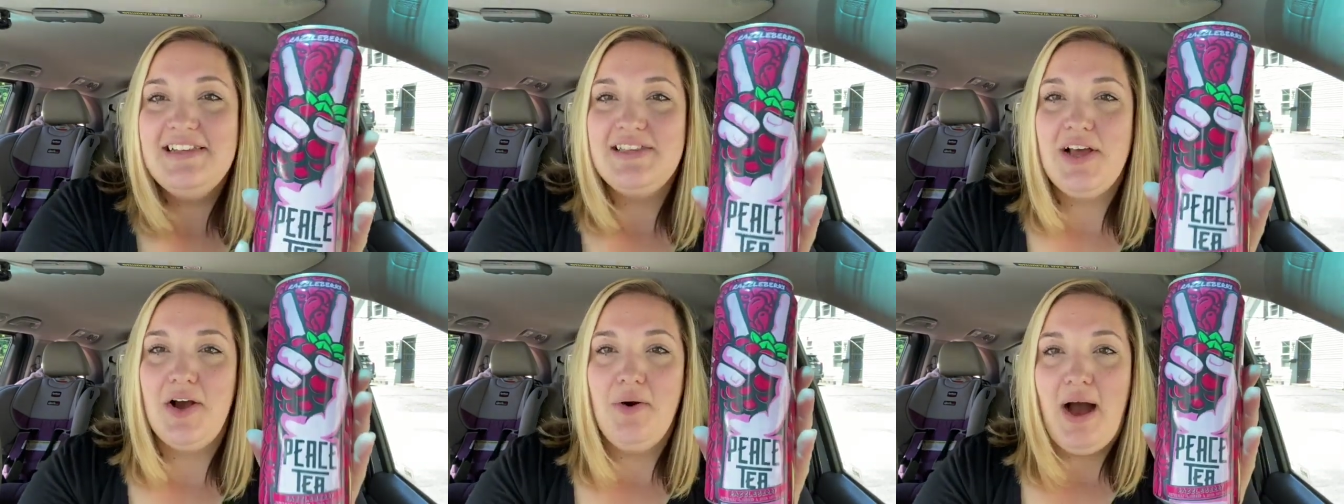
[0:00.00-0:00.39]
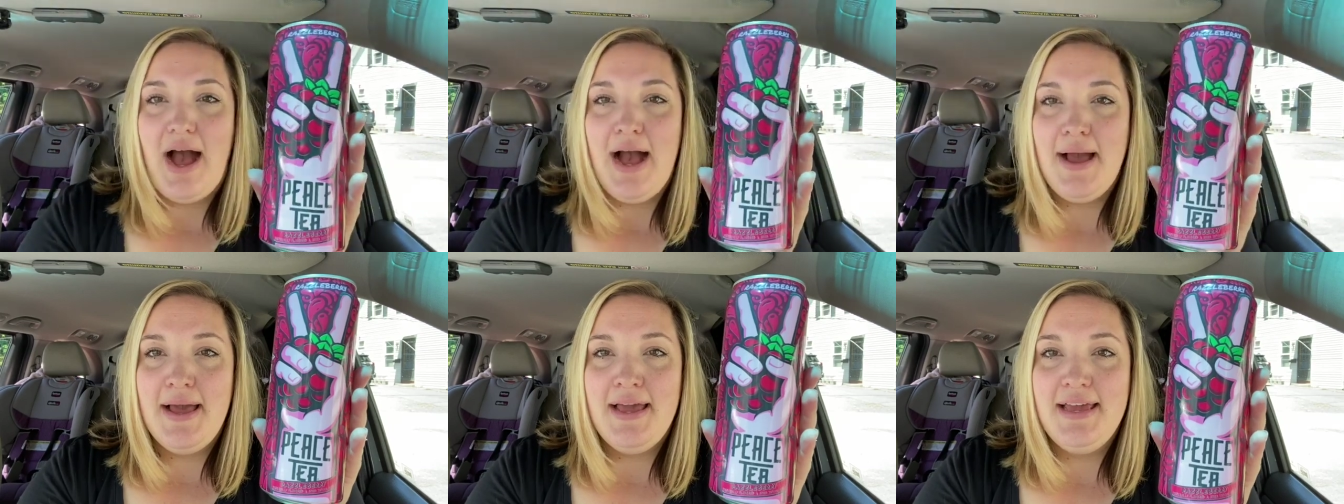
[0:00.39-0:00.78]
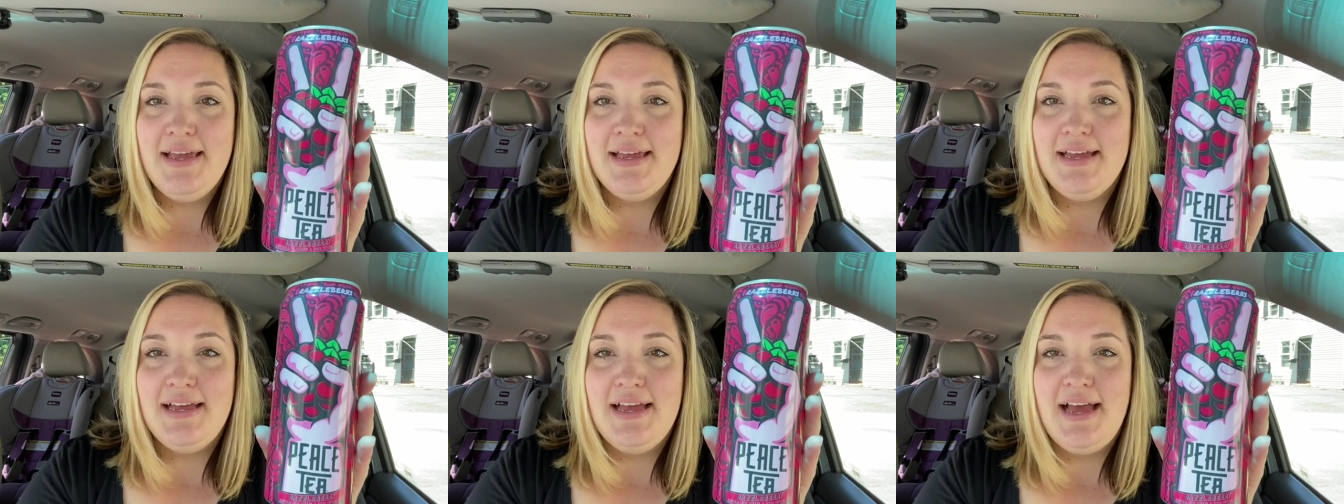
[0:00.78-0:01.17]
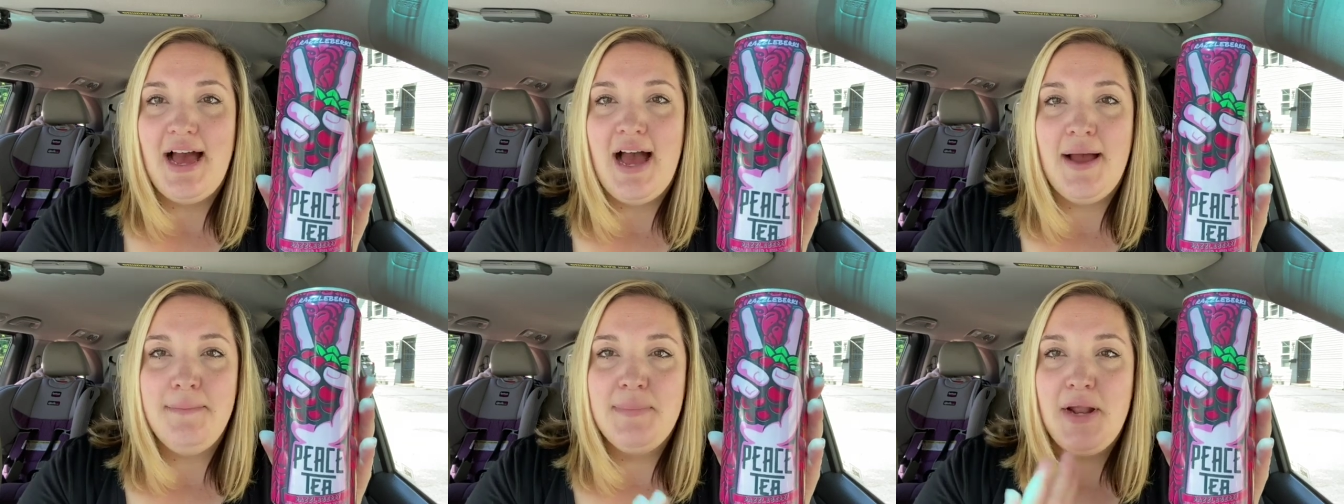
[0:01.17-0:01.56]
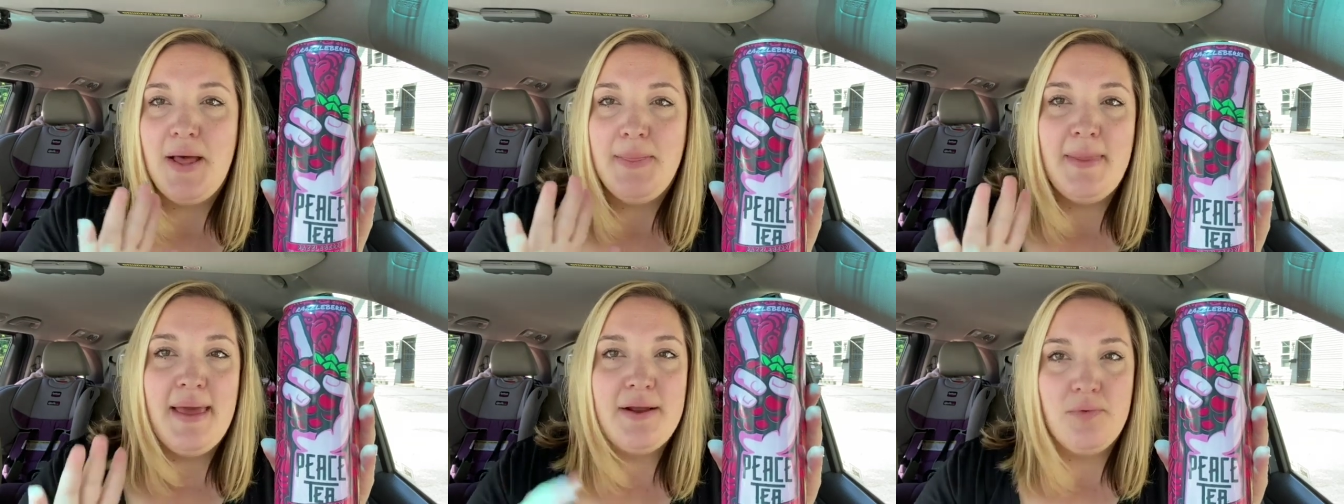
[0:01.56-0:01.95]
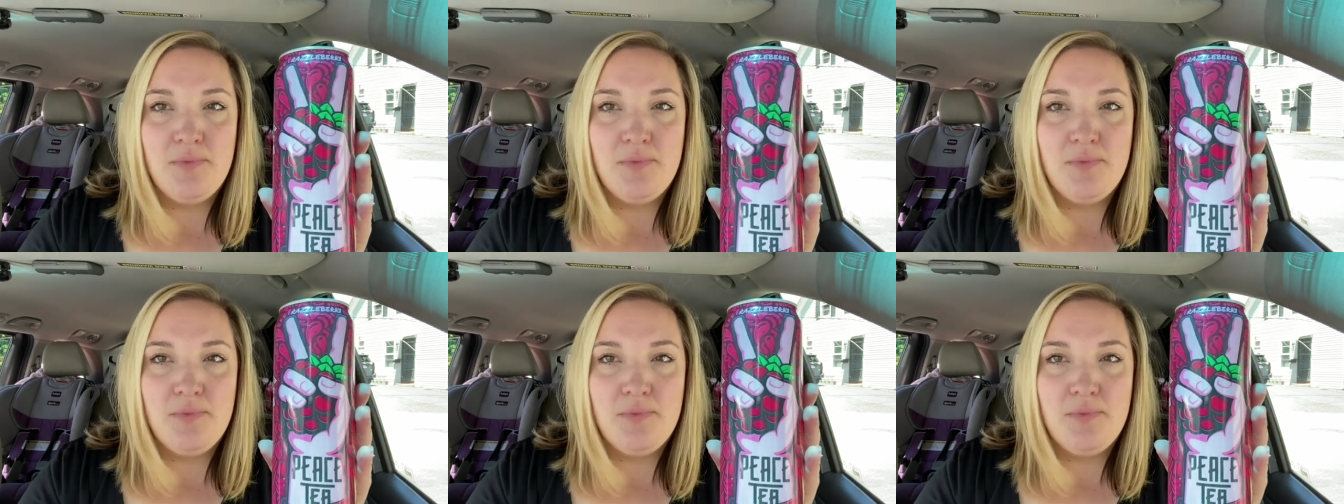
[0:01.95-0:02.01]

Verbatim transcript: so I I'm not like